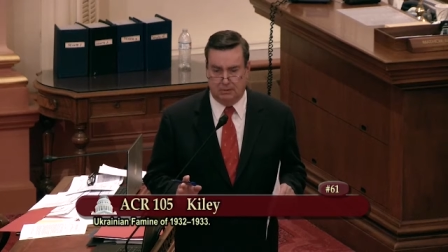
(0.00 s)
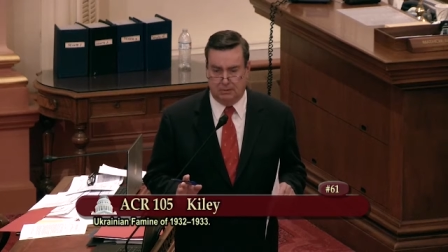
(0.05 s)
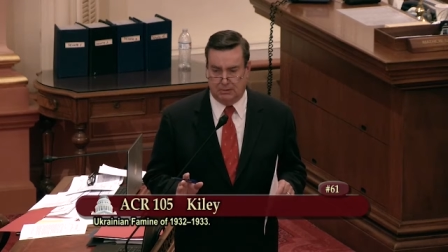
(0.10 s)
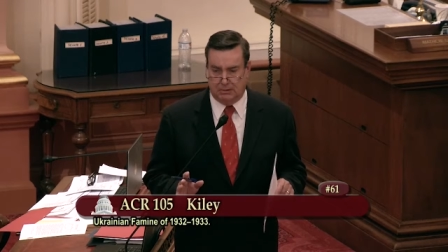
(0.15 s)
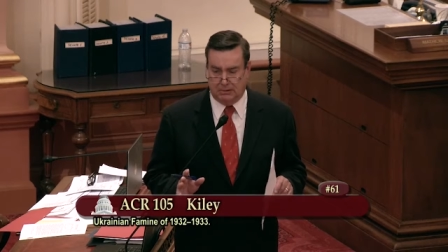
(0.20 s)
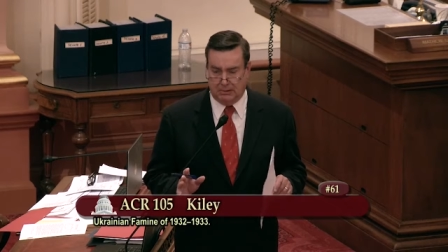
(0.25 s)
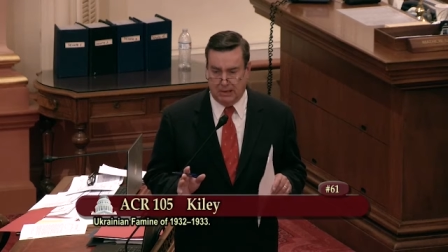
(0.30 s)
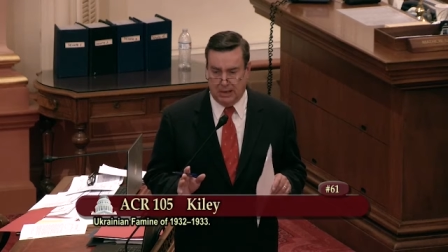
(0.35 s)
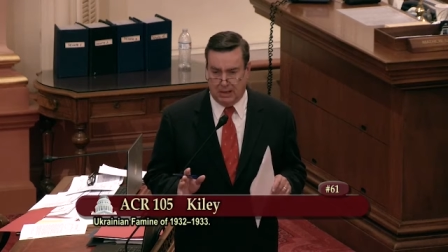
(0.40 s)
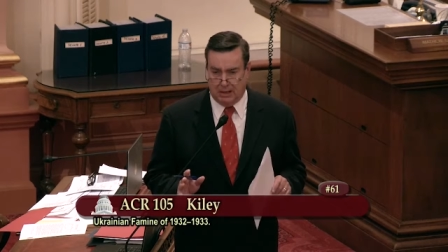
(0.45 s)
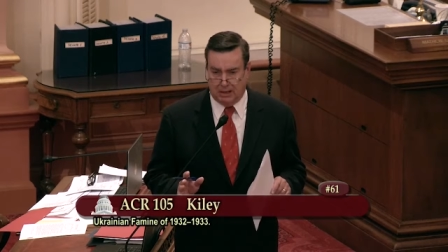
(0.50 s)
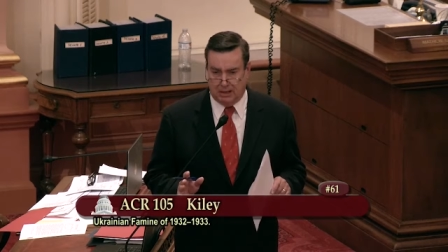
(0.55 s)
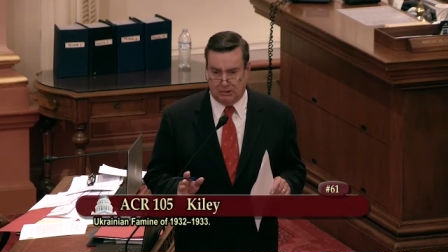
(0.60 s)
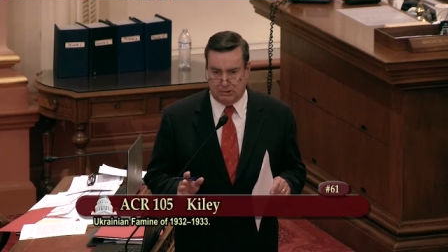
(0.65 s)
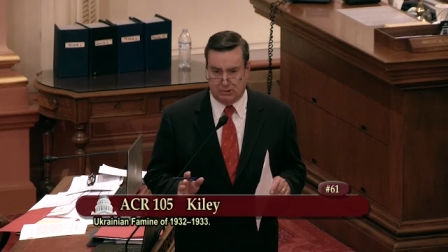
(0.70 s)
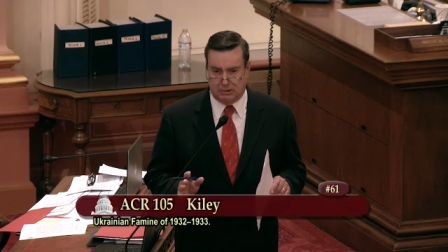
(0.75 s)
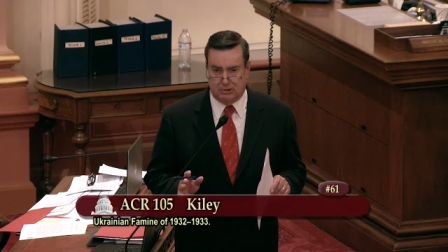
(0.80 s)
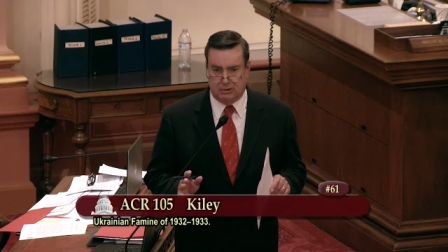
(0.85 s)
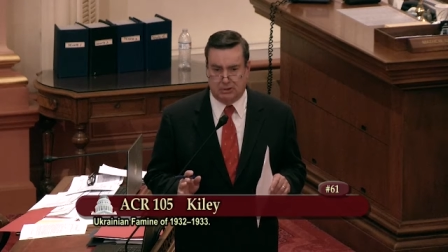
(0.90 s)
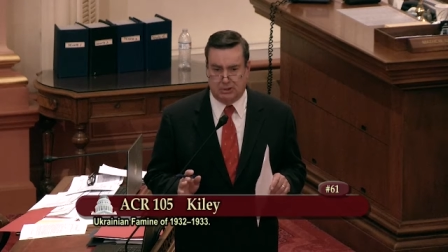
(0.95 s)
the
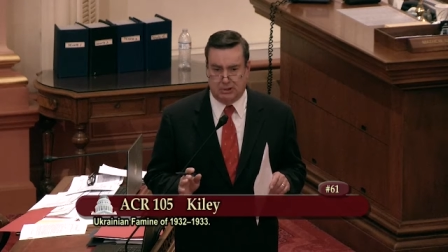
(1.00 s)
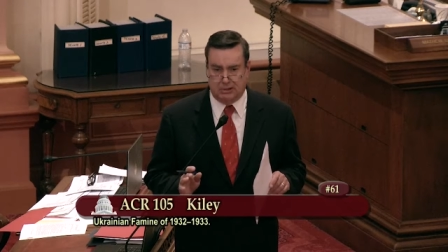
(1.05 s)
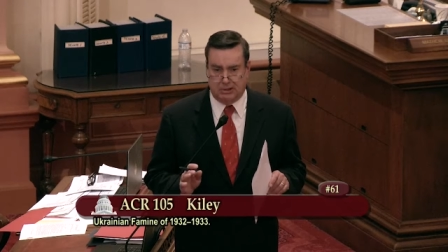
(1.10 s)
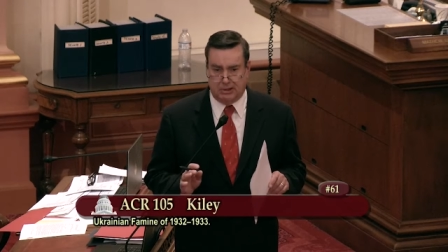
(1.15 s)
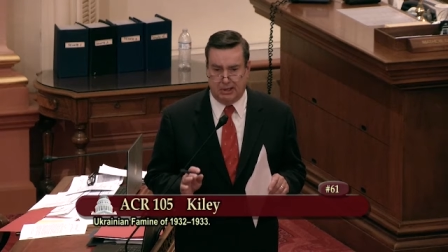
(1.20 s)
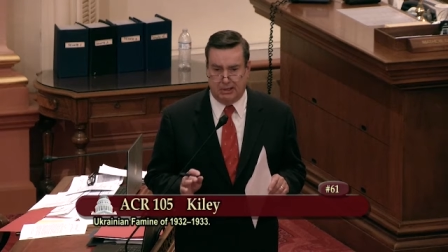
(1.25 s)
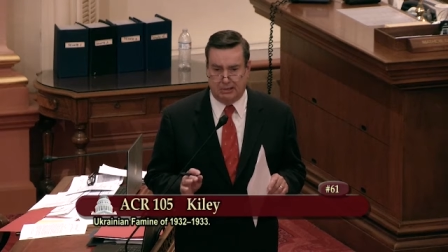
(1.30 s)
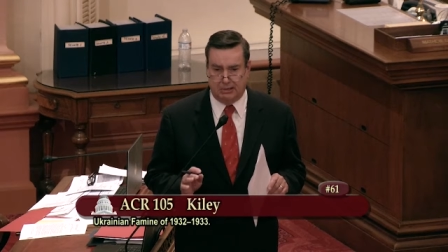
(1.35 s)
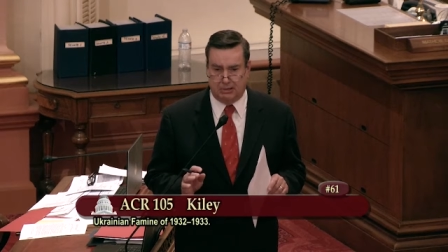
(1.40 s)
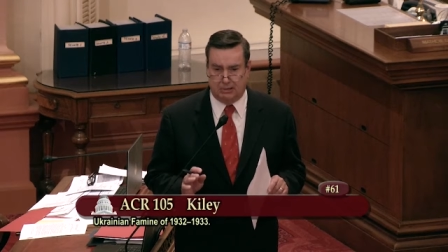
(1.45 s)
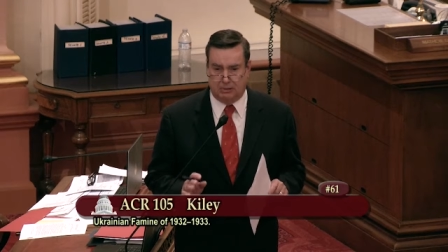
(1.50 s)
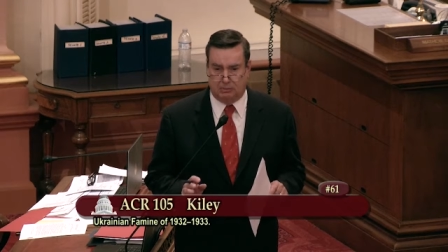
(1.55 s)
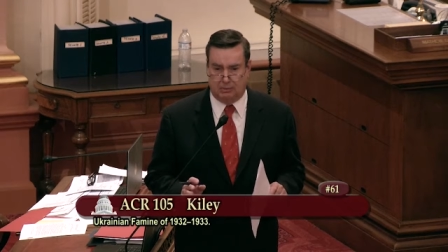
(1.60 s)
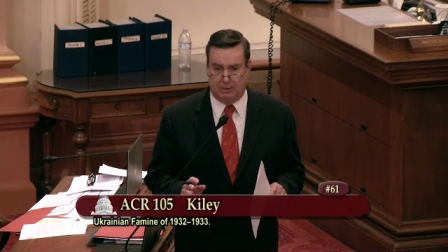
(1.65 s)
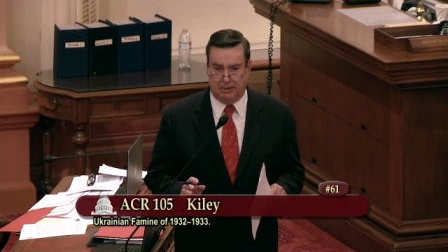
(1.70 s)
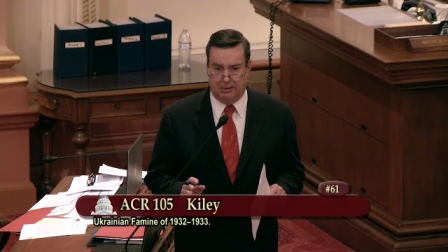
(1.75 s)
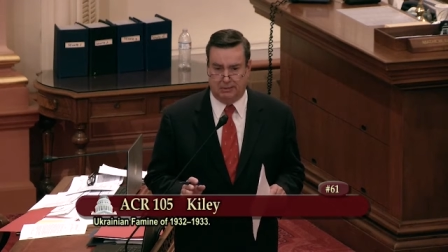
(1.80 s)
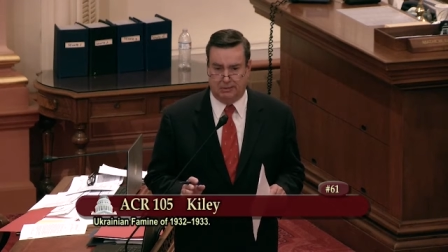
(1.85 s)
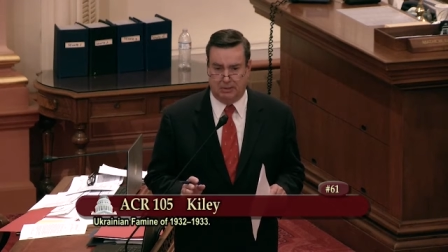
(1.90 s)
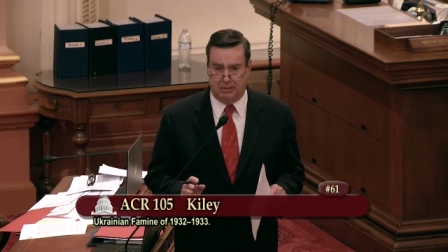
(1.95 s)
knowledge that they did the
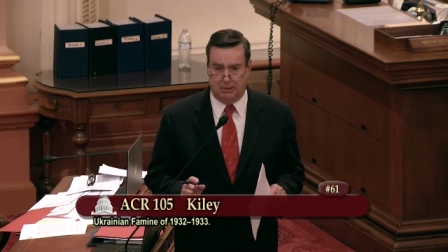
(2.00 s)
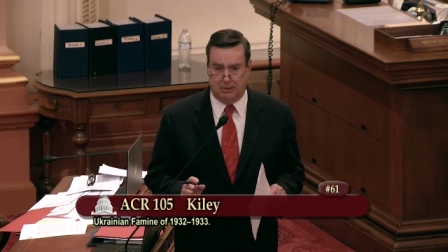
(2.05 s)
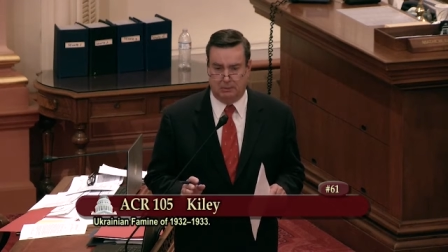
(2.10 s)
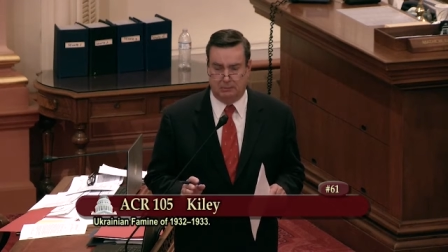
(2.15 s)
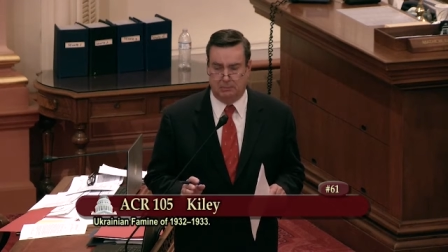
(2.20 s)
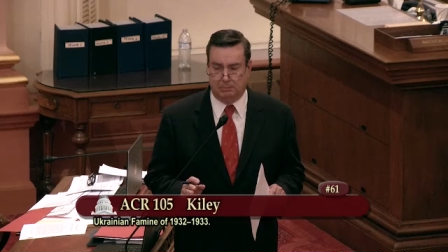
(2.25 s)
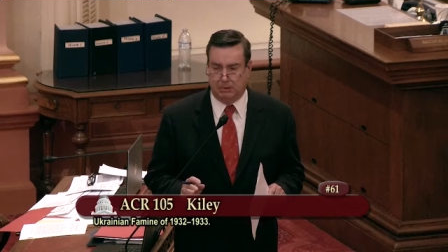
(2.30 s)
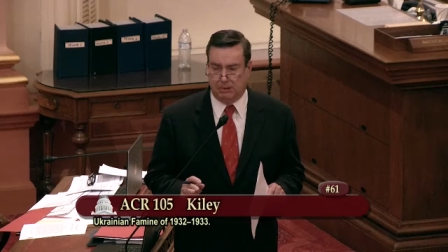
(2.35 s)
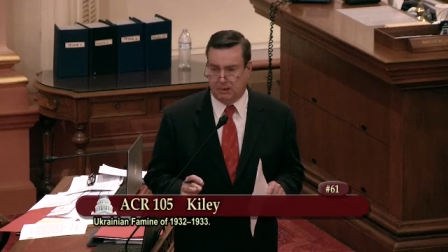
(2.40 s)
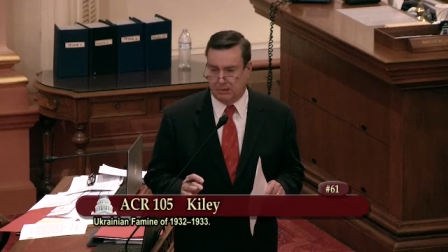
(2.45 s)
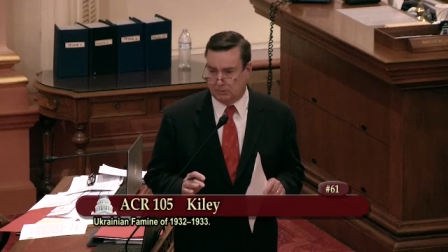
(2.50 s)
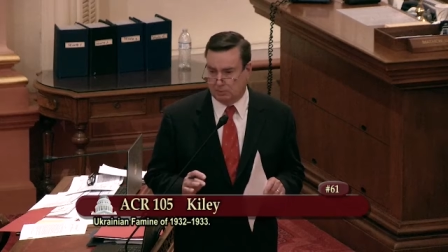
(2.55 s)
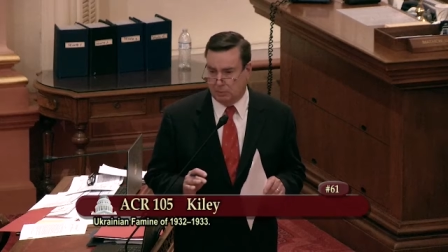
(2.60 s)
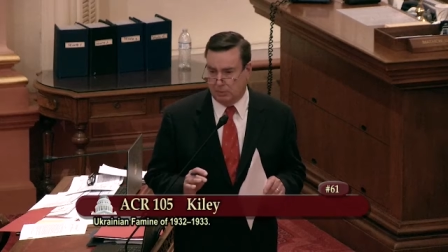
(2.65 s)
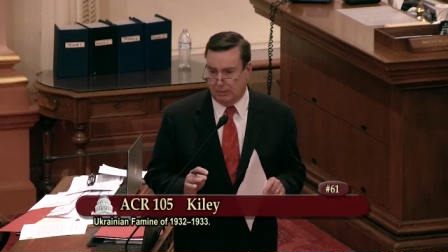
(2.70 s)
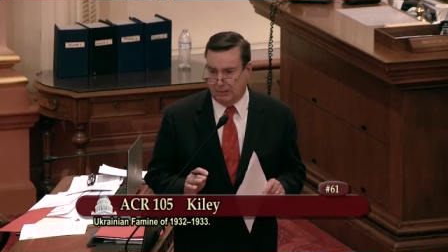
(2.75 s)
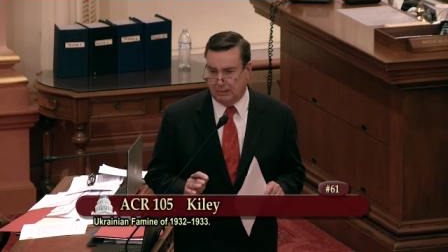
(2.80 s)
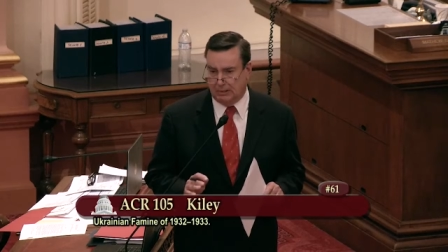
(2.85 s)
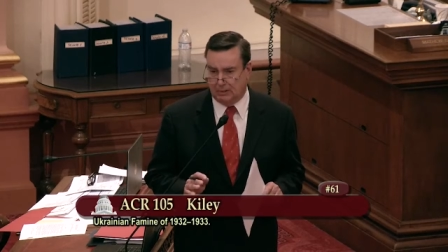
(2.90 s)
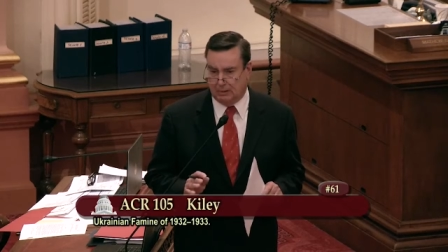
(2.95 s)
right thing because
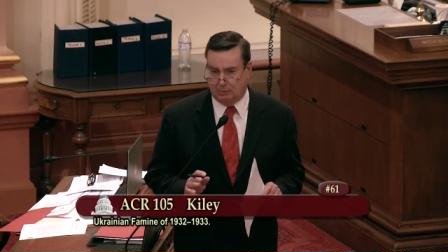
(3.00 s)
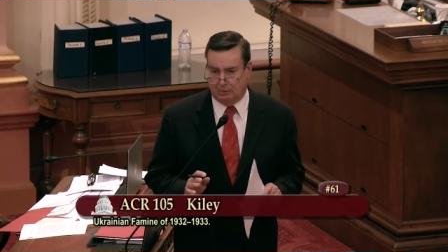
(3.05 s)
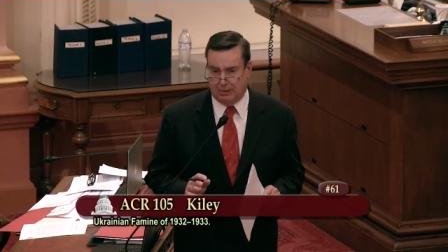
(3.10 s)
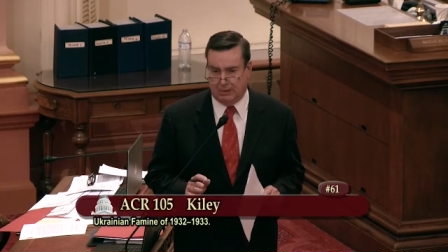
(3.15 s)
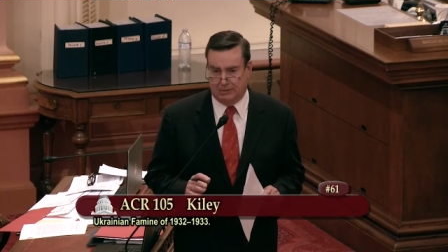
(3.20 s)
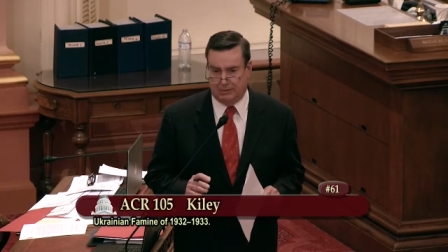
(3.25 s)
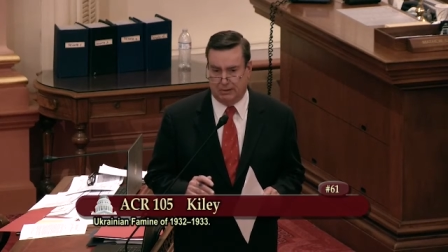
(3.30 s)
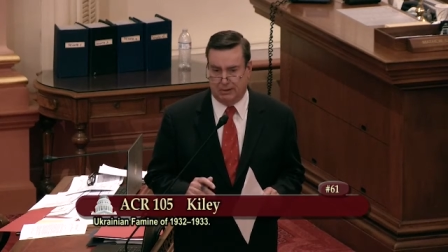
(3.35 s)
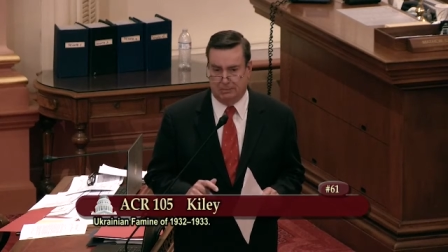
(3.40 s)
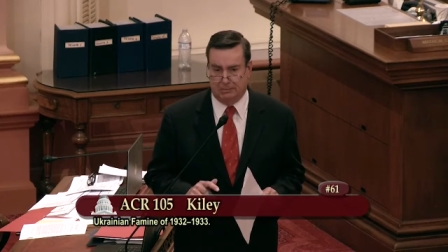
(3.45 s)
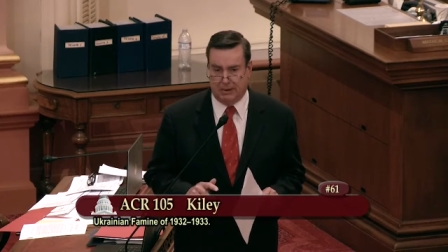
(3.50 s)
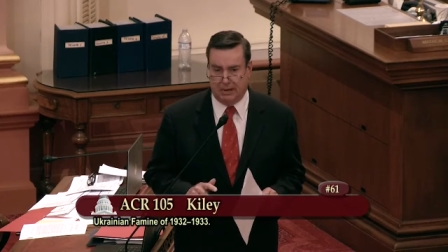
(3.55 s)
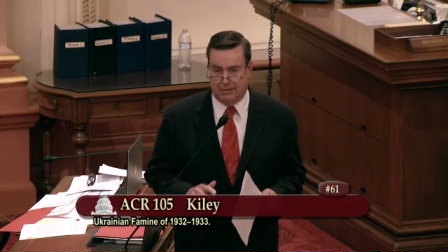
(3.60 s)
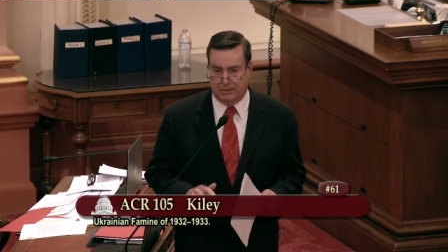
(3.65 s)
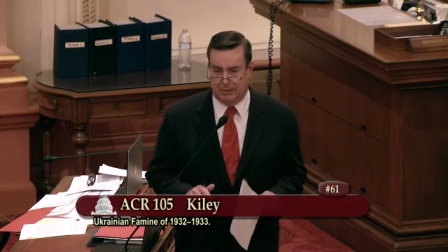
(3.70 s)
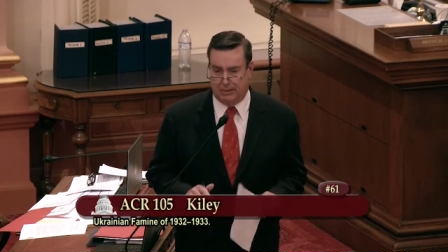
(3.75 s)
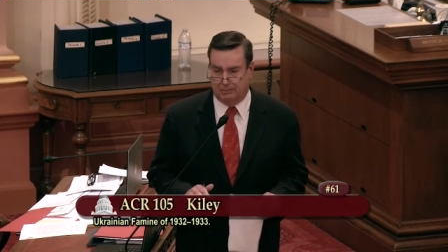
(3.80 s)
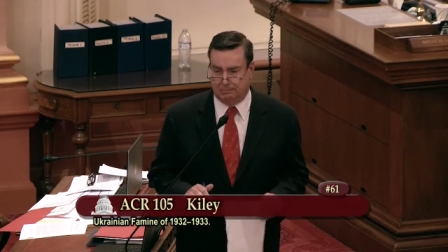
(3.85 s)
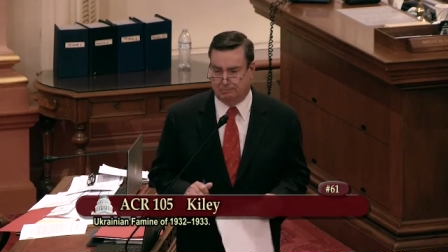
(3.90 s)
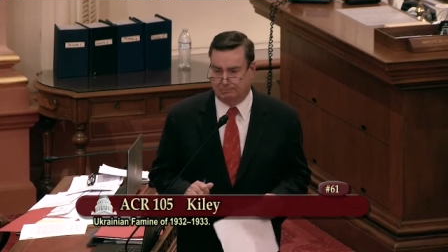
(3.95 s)
we did the right thing by
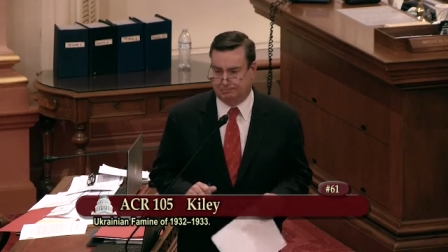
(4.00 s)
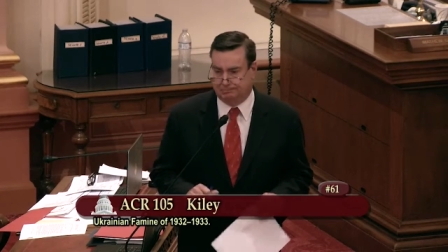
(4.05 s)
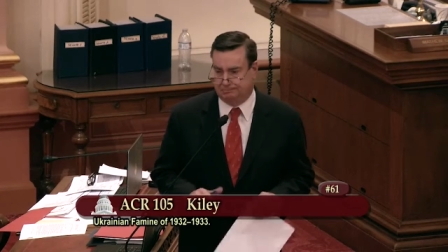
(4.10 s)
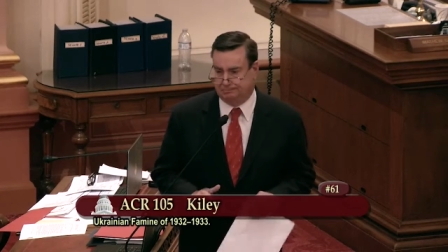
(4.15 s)
them.